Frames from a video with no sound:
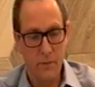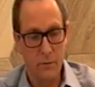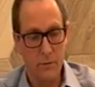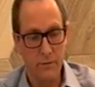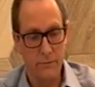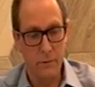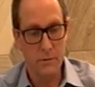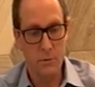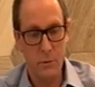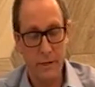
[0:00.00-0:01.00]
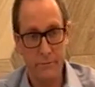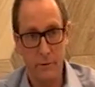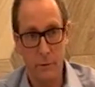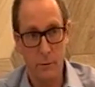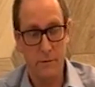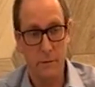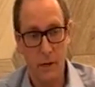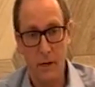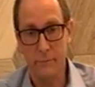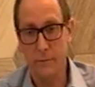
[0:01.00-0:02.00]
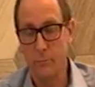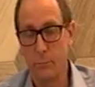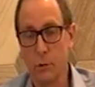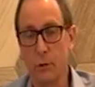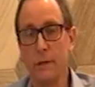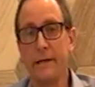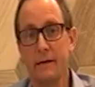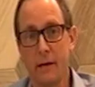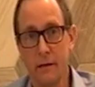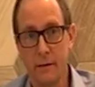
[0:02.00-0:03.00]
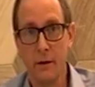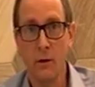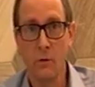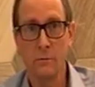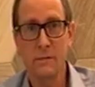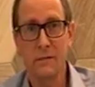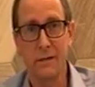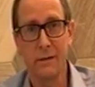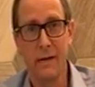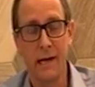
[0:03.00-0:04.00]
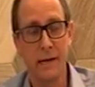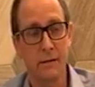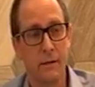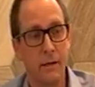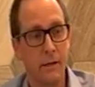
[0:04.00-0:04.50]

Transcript: through the first wave, and there was a lot of complete unknowns in that,